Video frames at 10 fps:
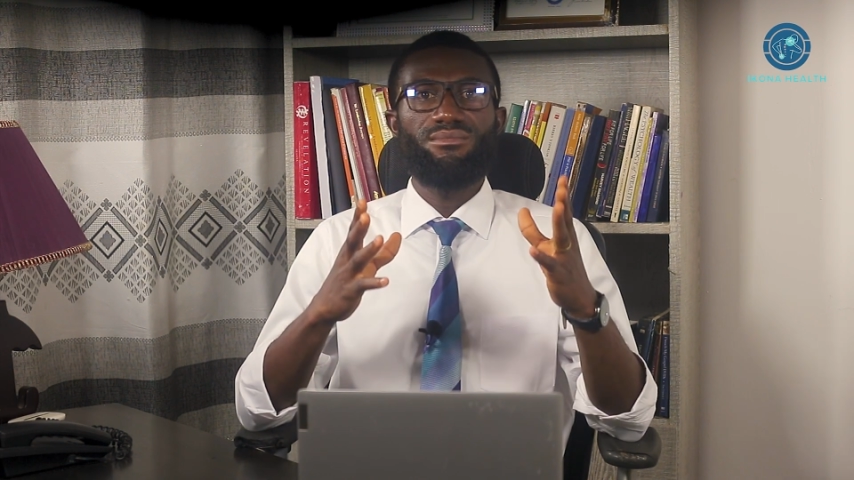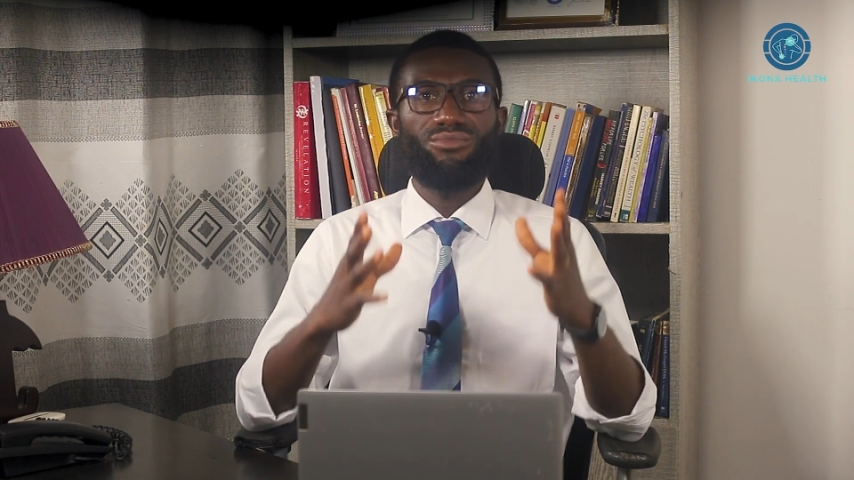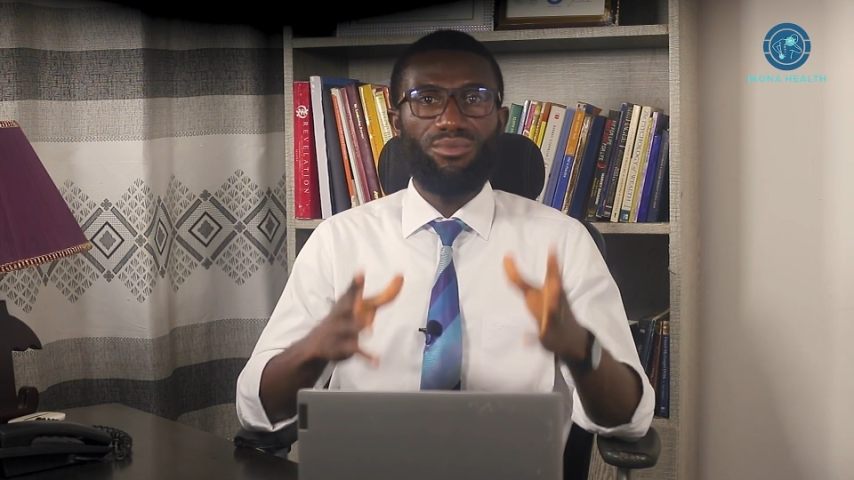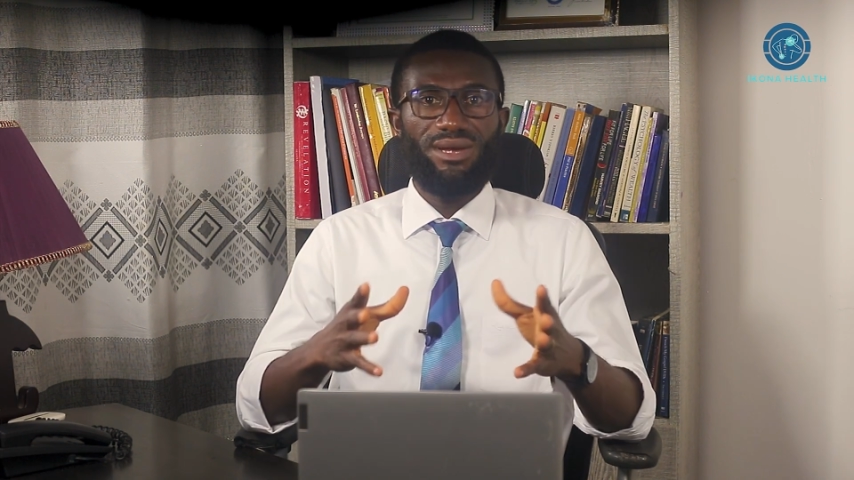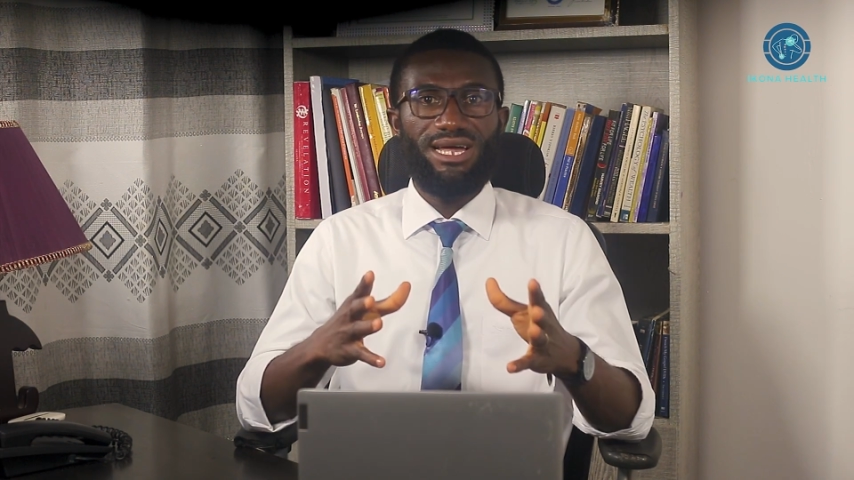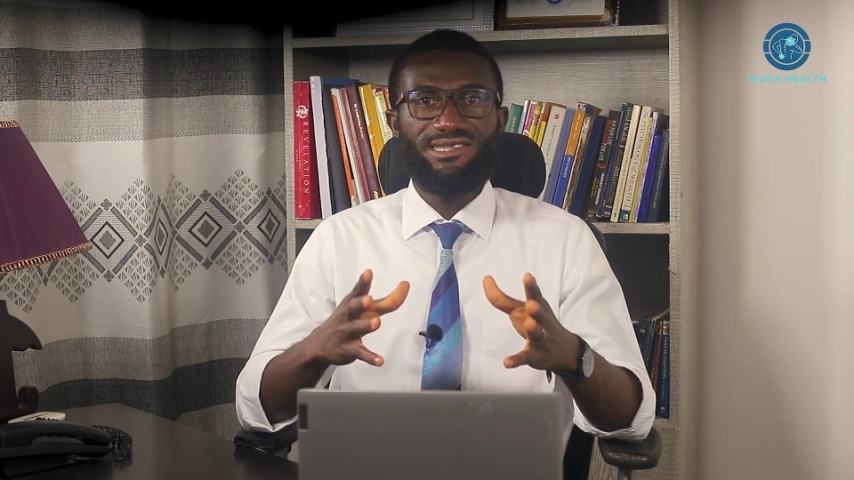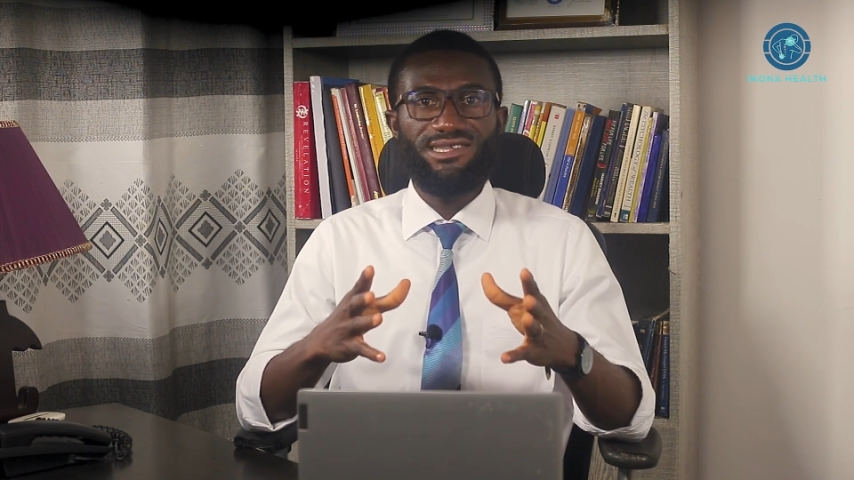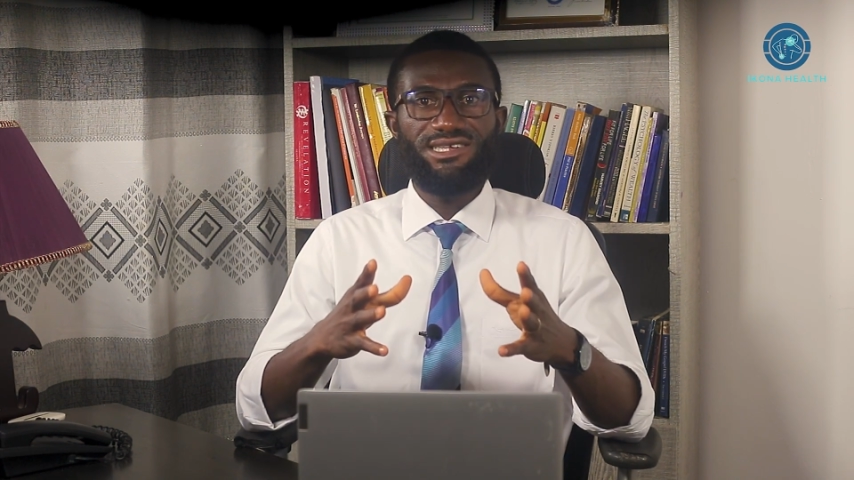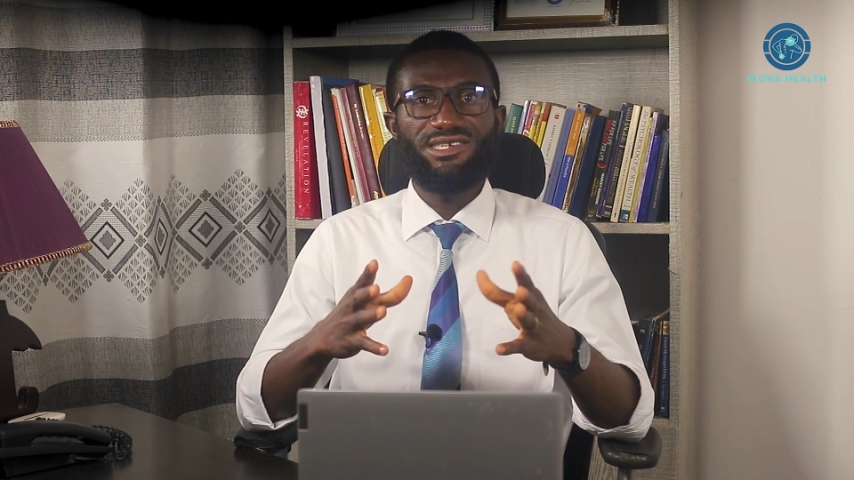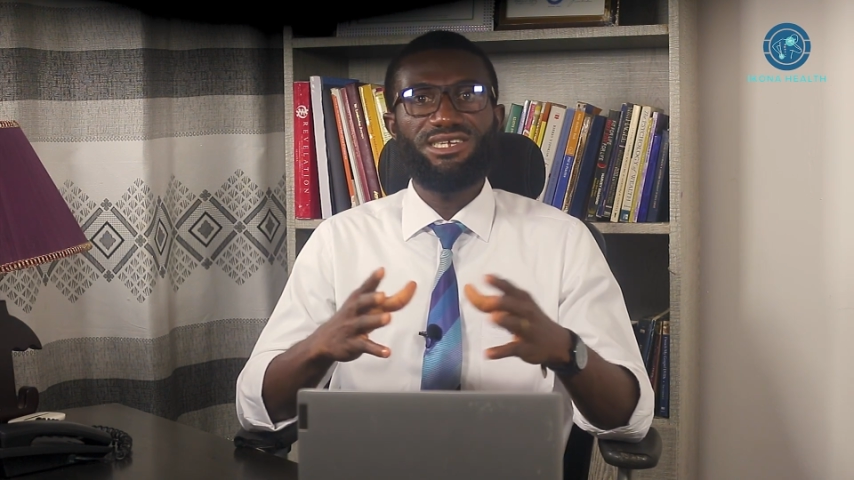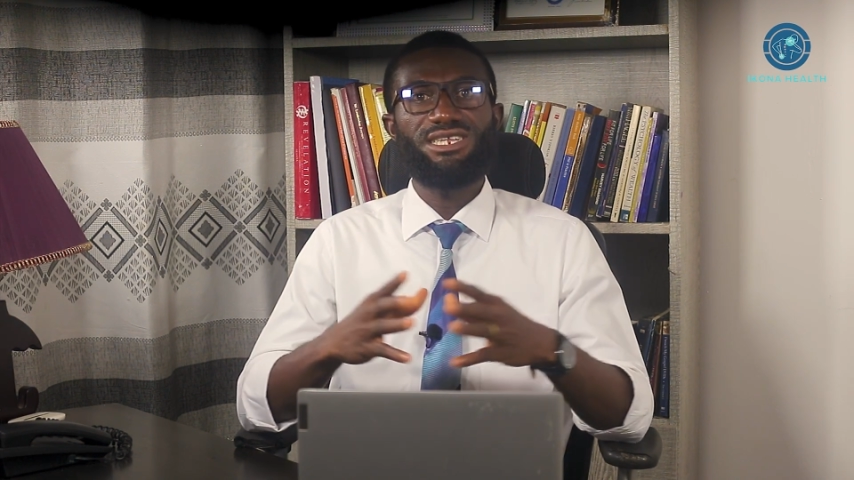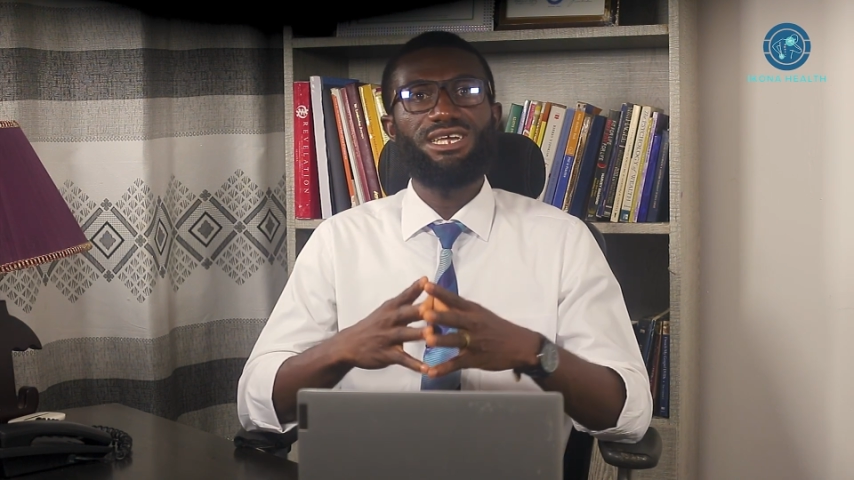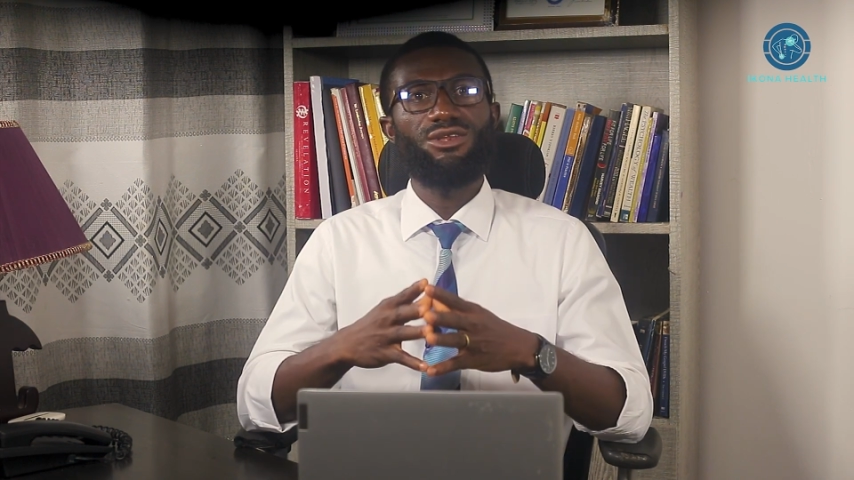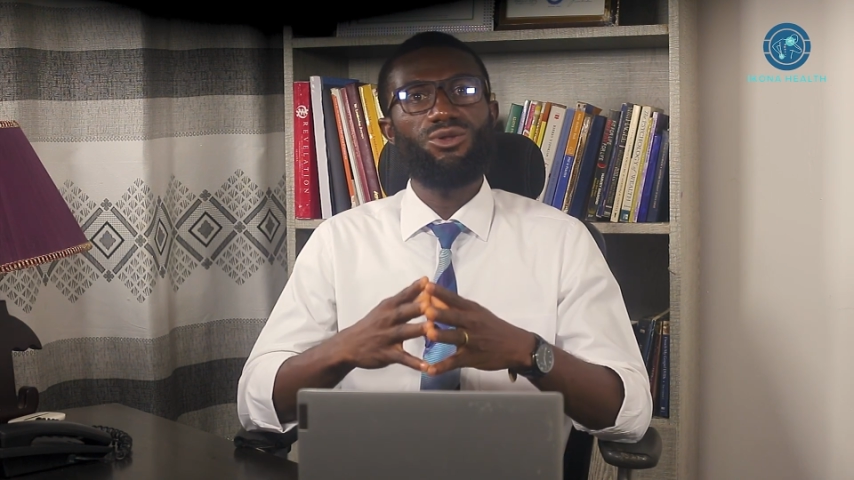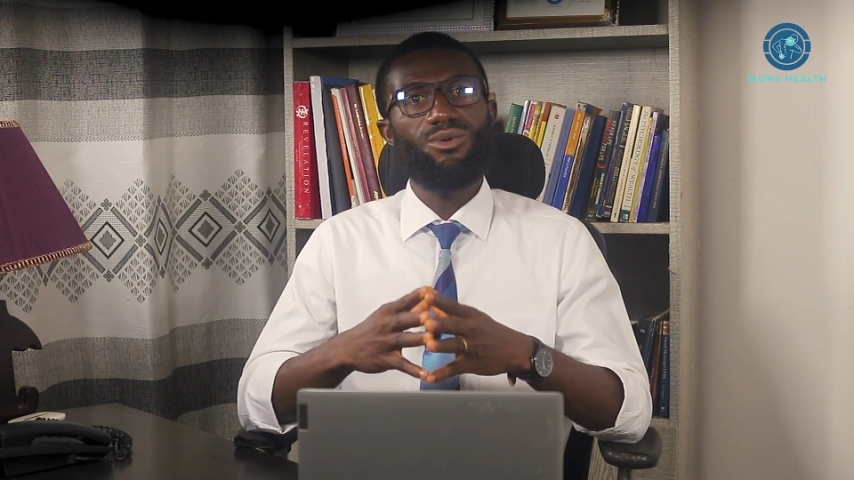mobilization
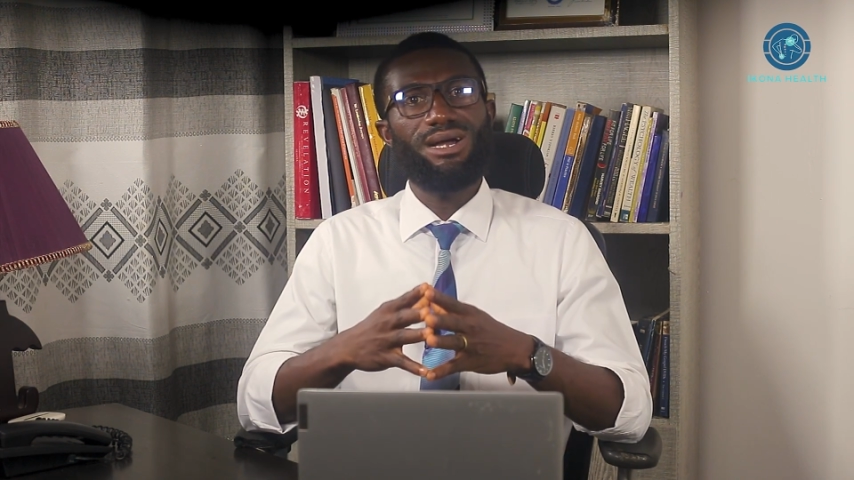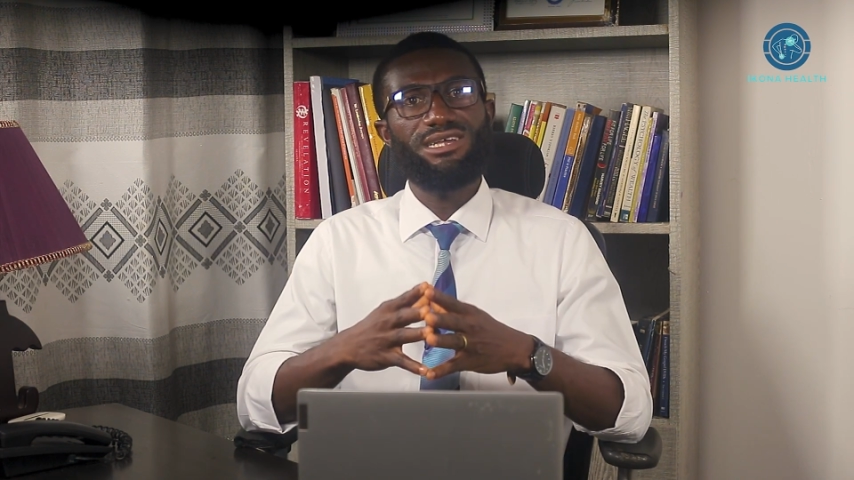in lower